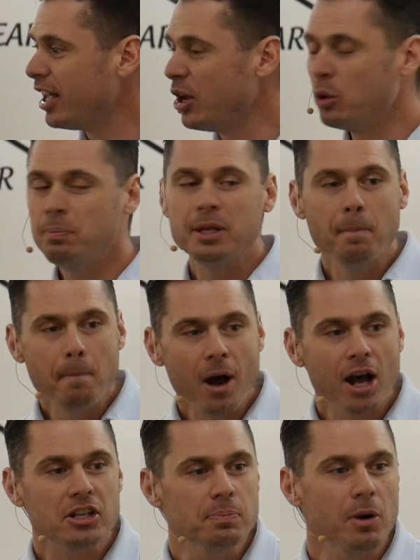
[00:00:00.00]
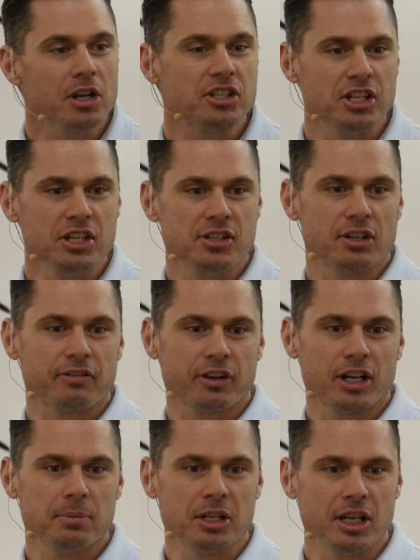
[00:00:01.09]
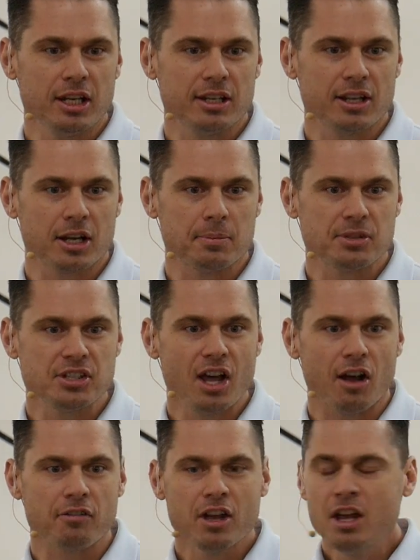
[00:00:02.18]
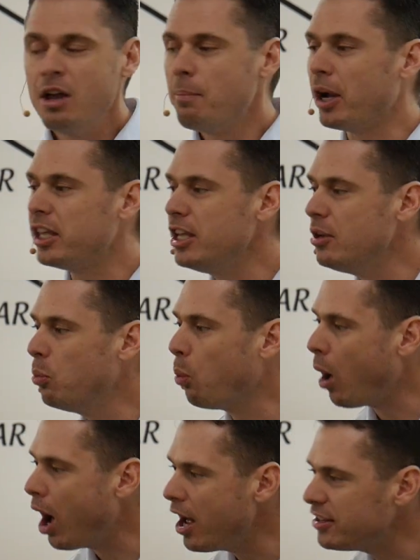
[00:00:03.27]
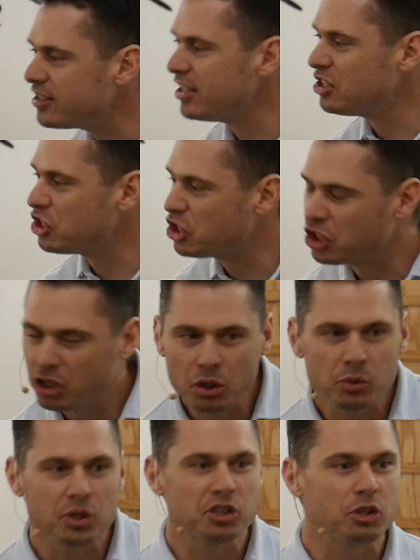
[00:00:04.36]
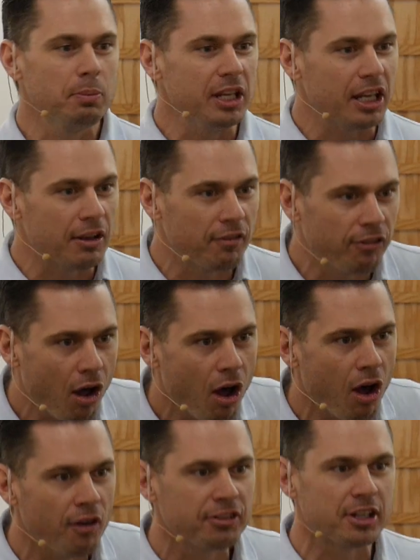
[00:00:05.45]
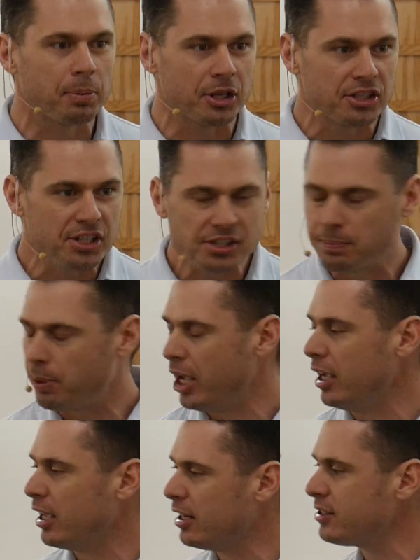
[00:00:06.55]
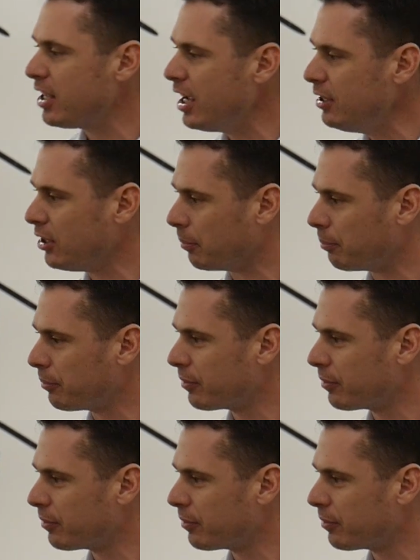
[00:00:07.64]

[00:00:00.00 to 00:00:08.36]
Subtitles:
It would be much, much easier for him to get it done himself. But he wants his children to be involved and participate in his kingdom.